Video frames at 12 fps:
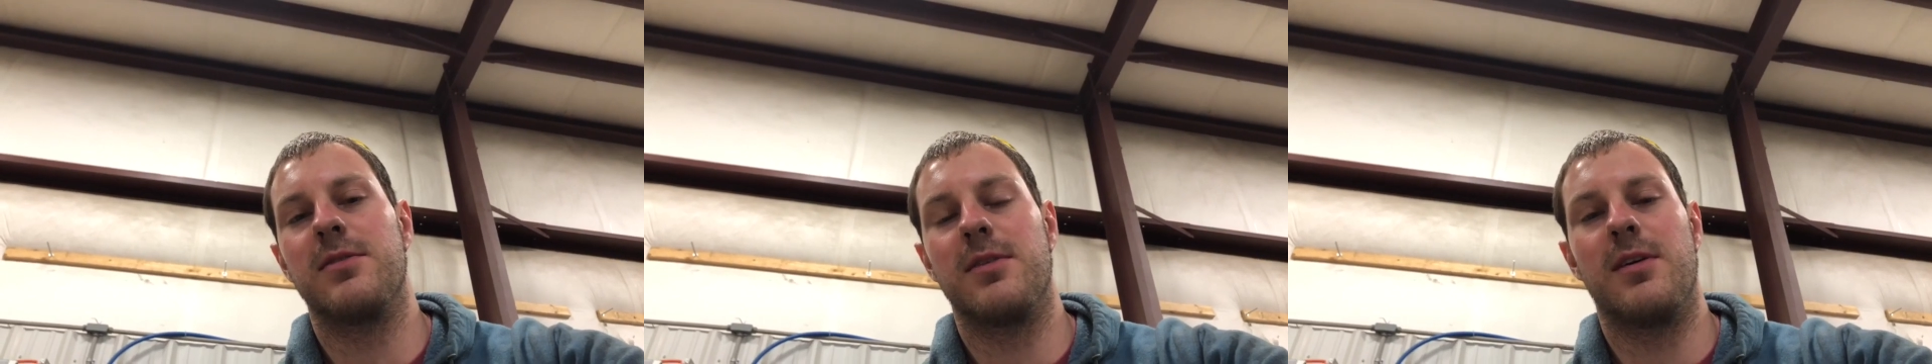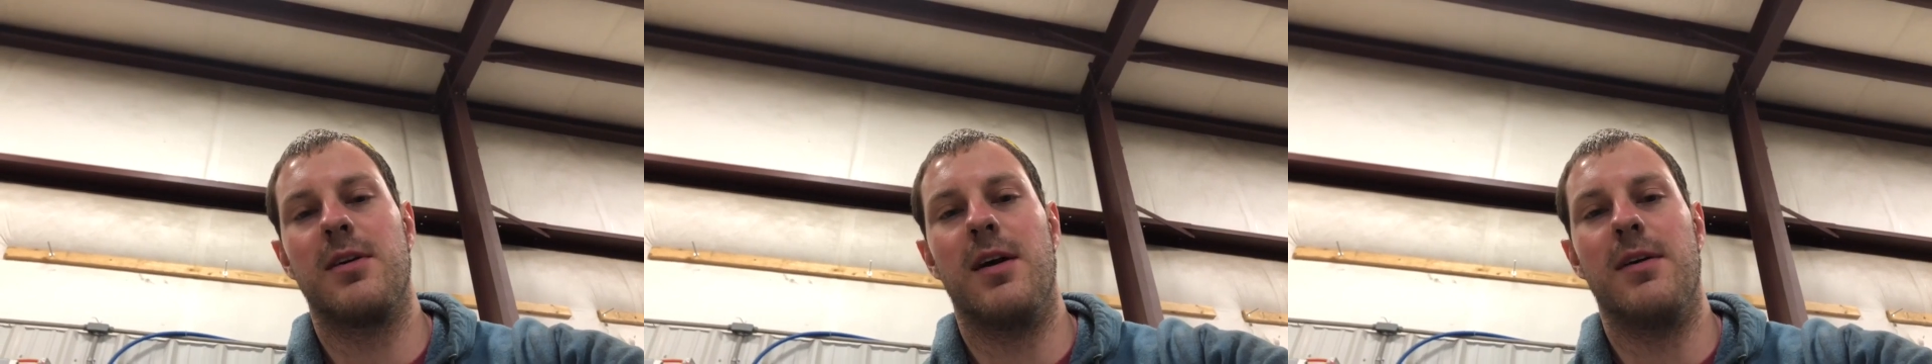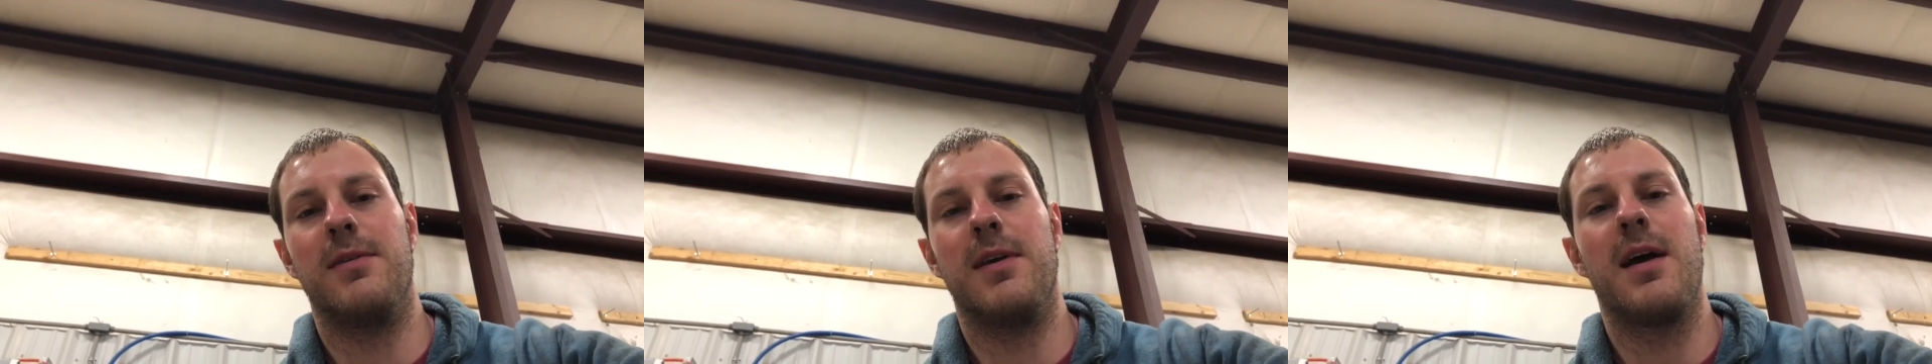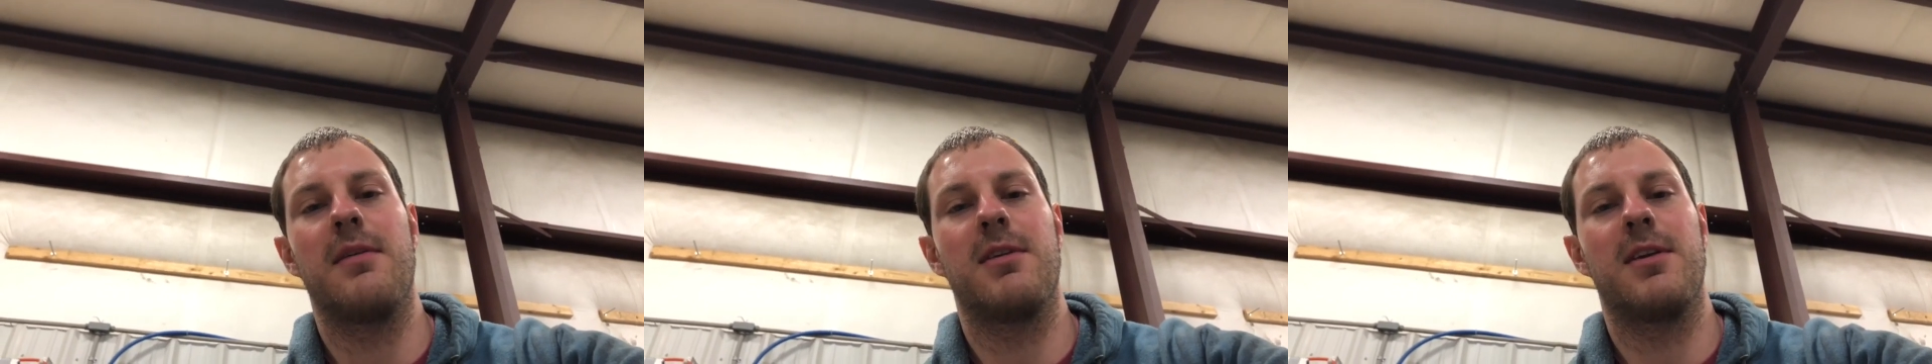So if
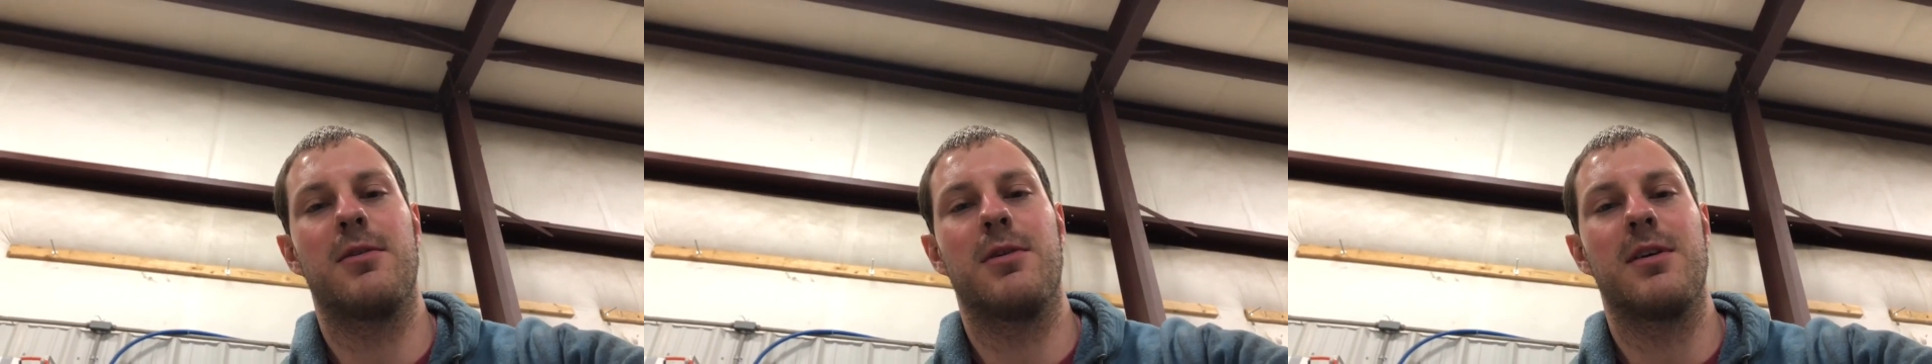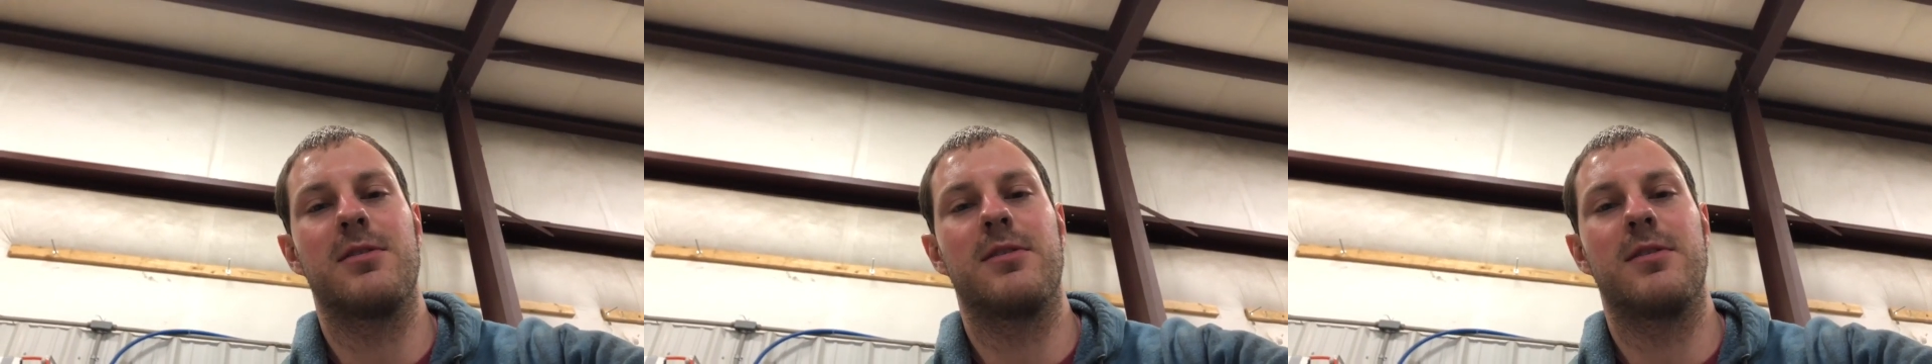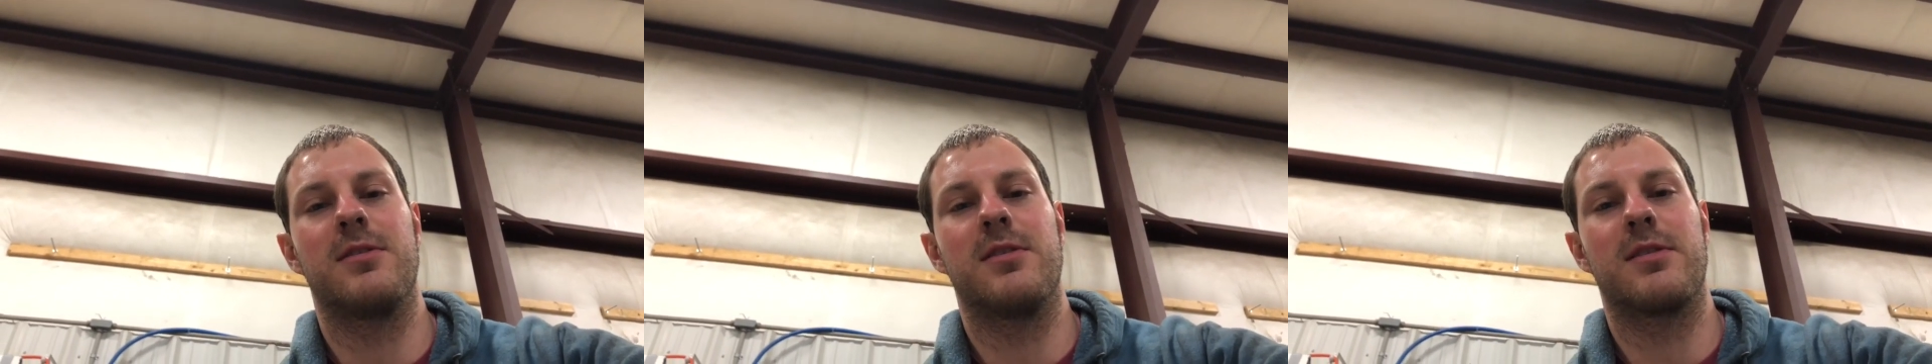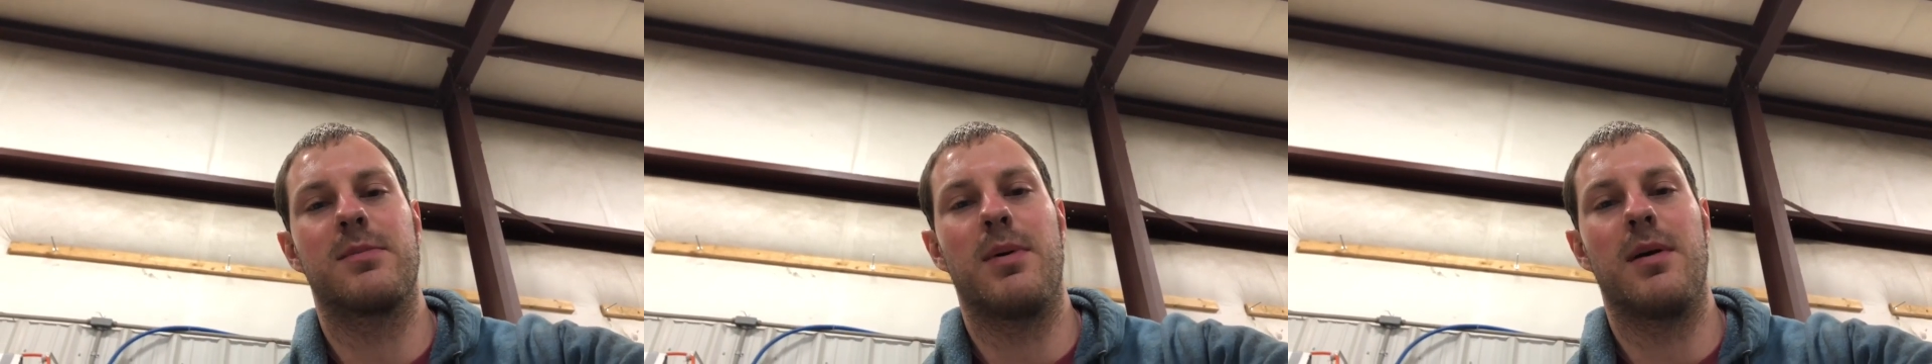you have any questions,
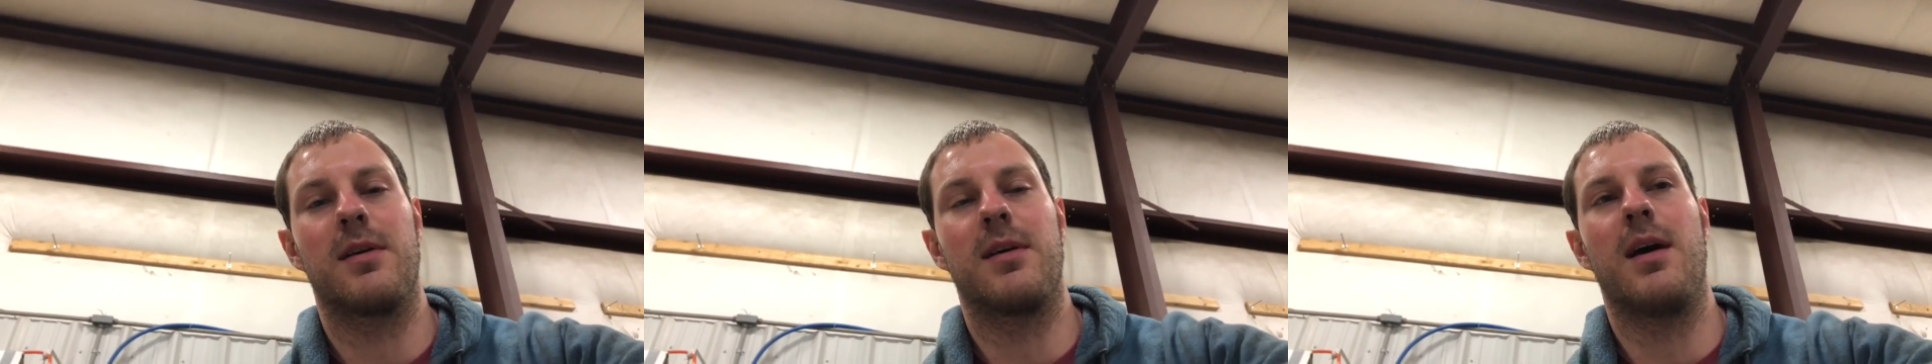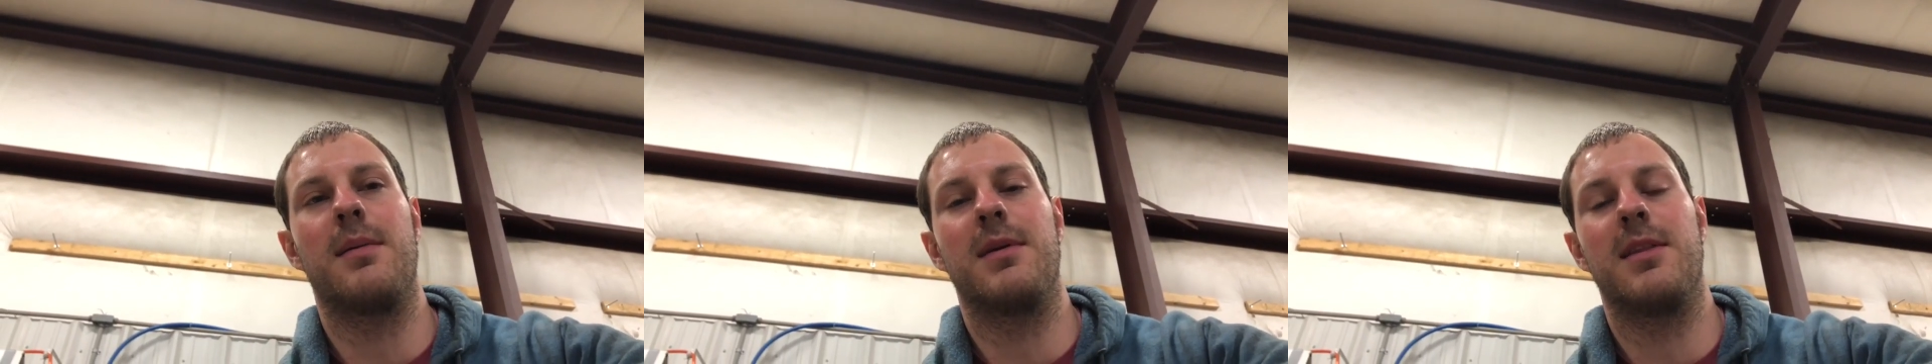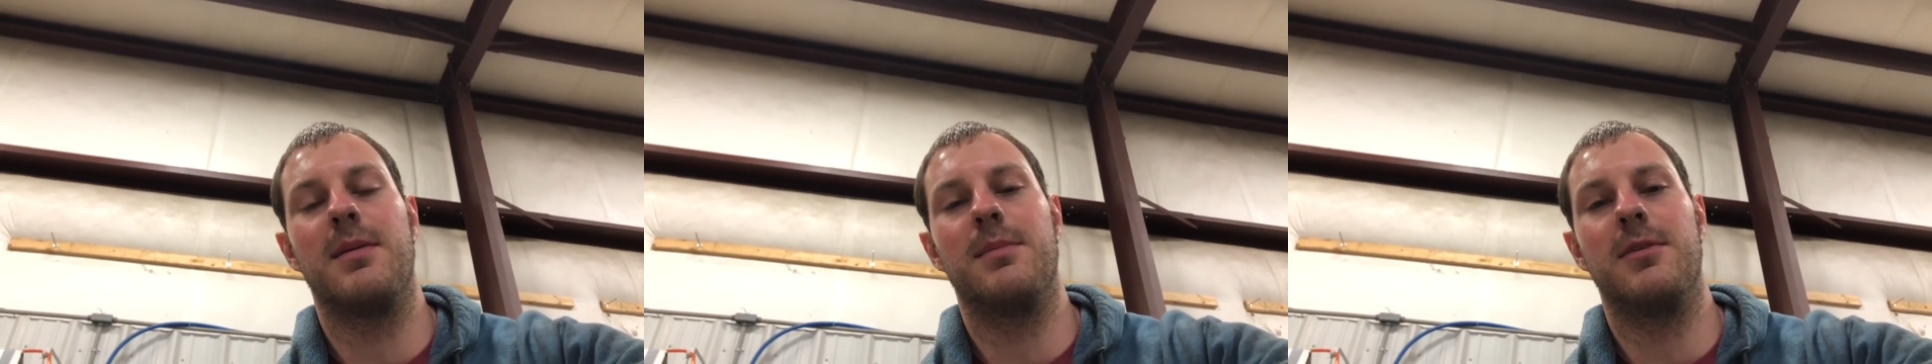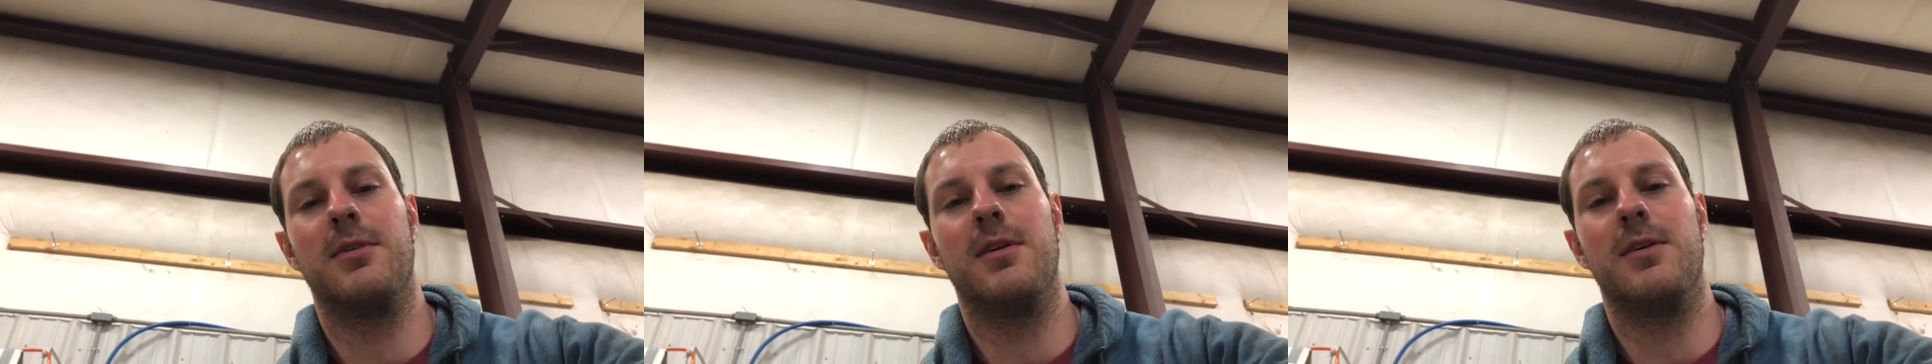just comment
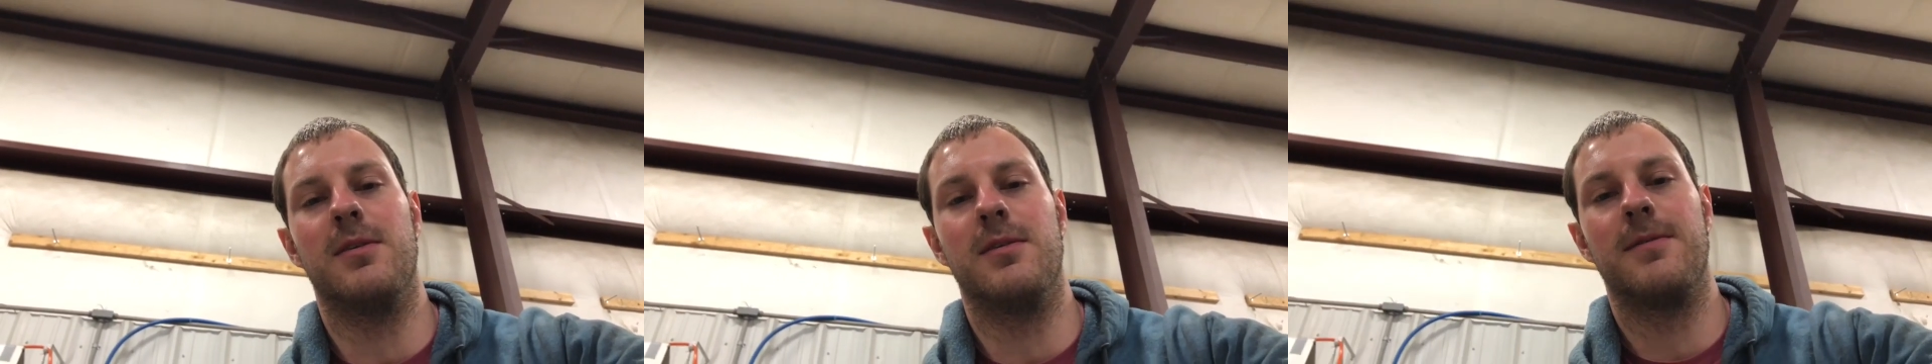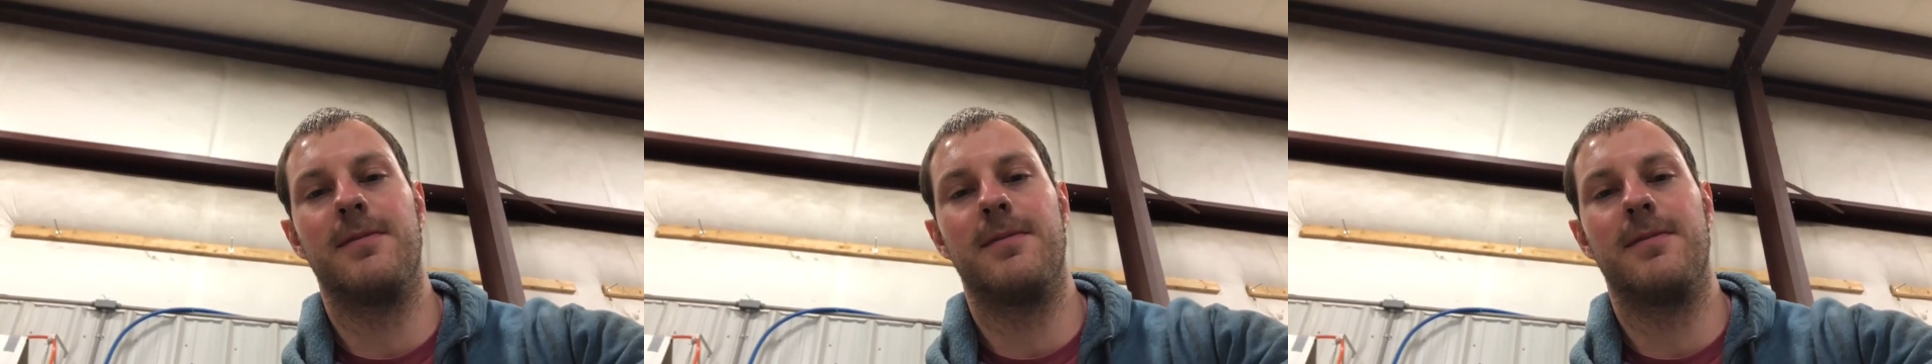them below.